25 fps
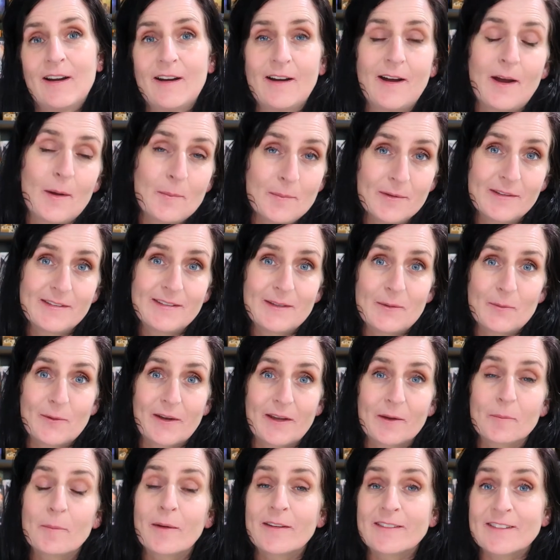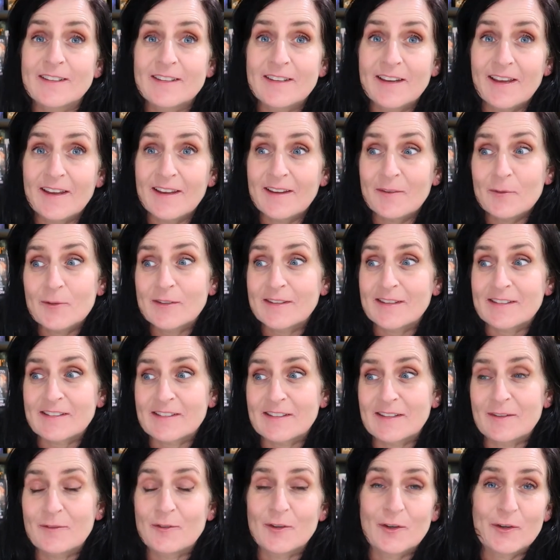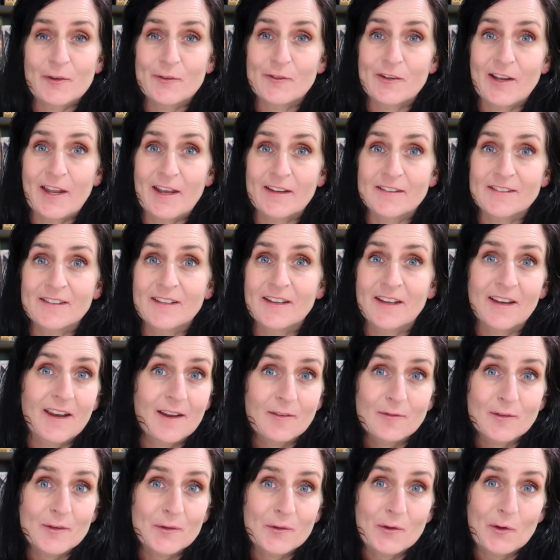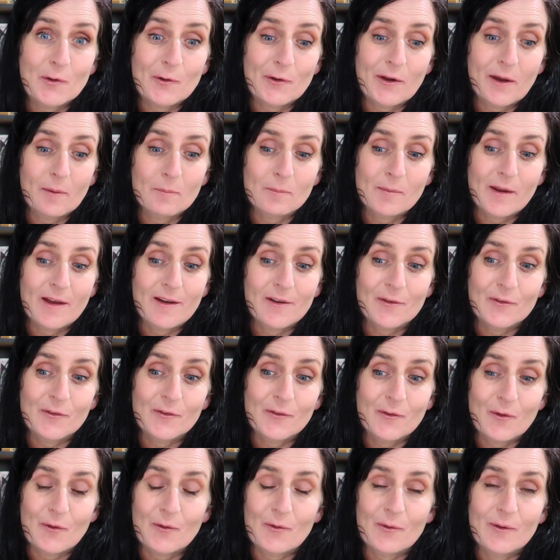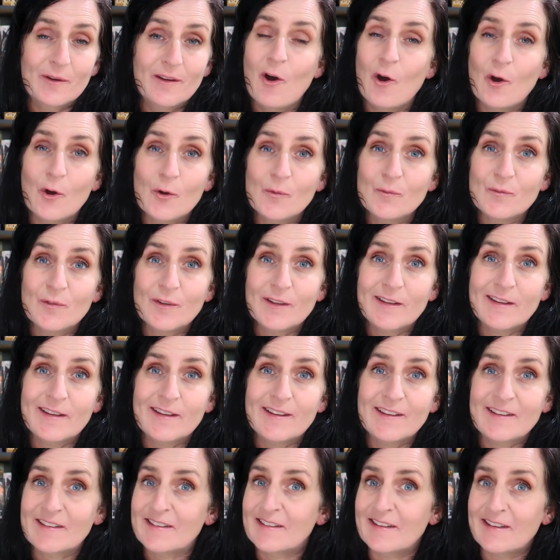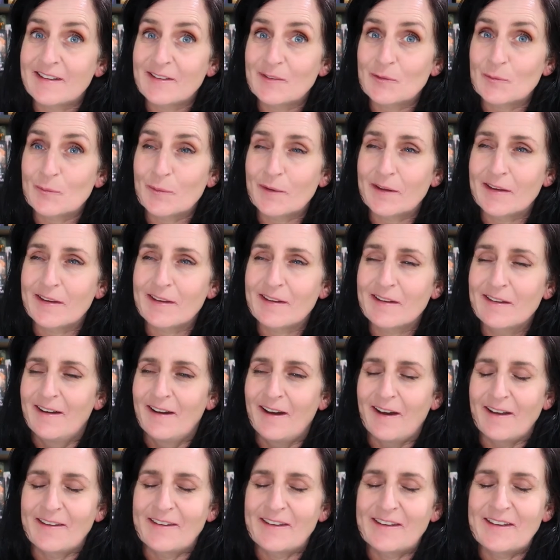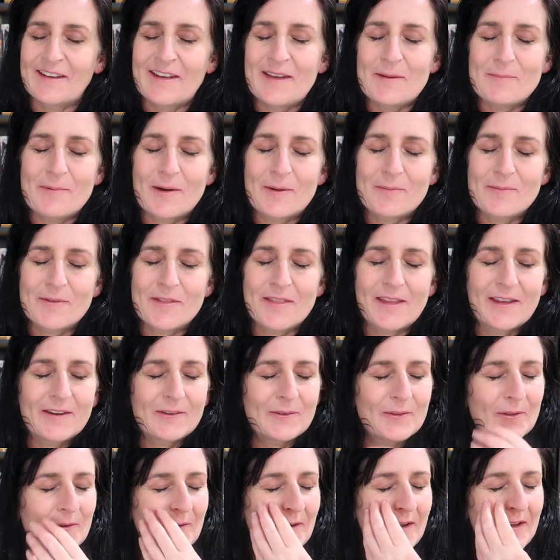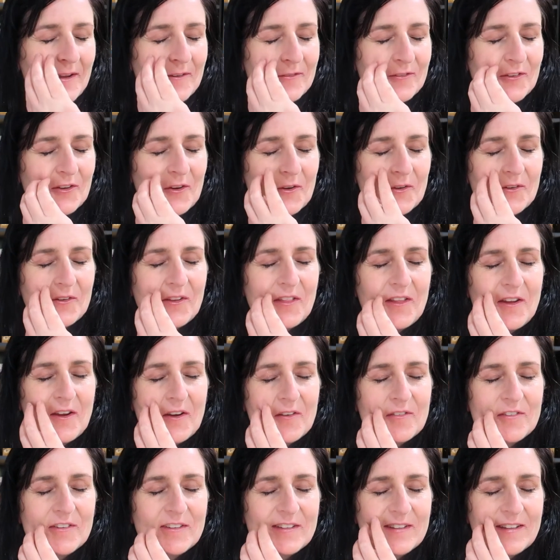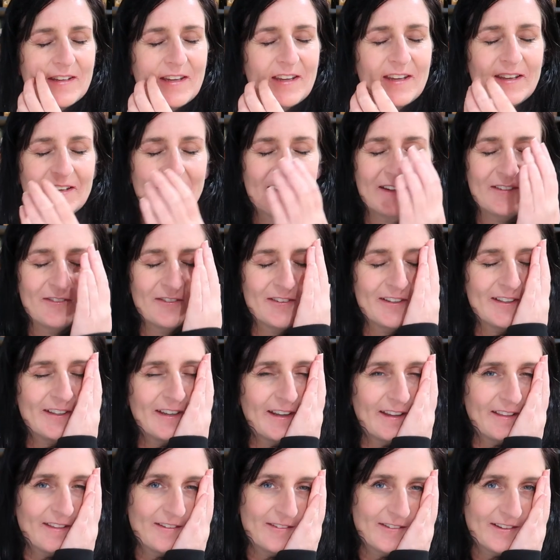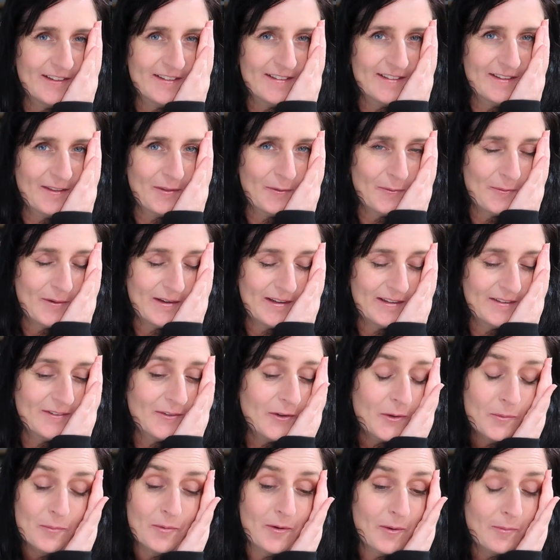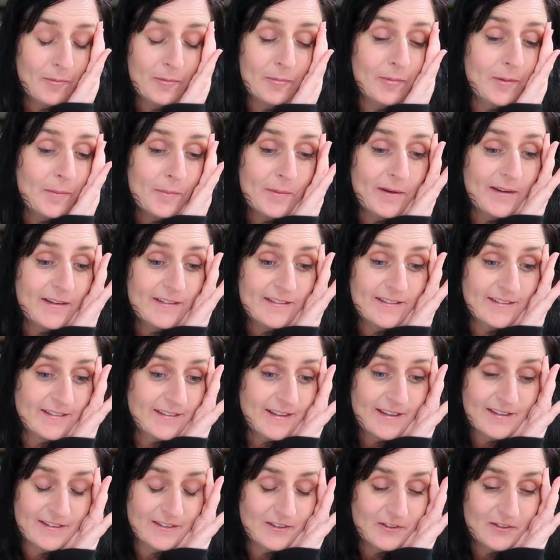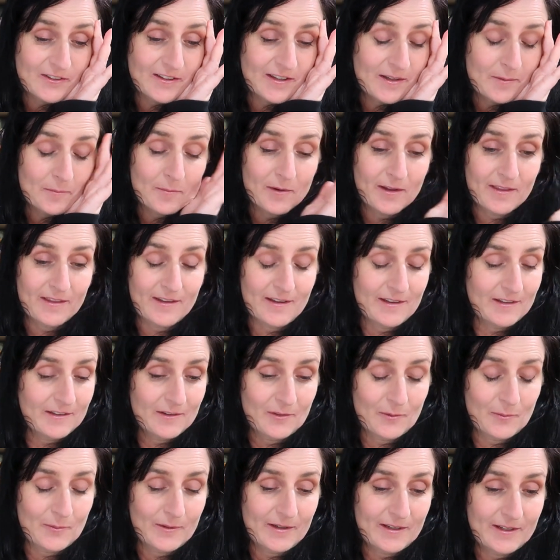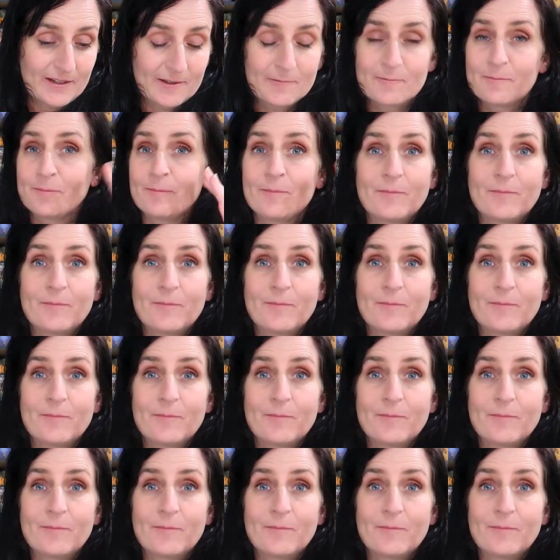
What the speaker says: a busy week, but today was actually very relaxing and I feel caught up now, so hopefully next week I can keep up with that, although I have to go into the office again every day the rest of the week, so I'll probably be a disaster again by the end of the week.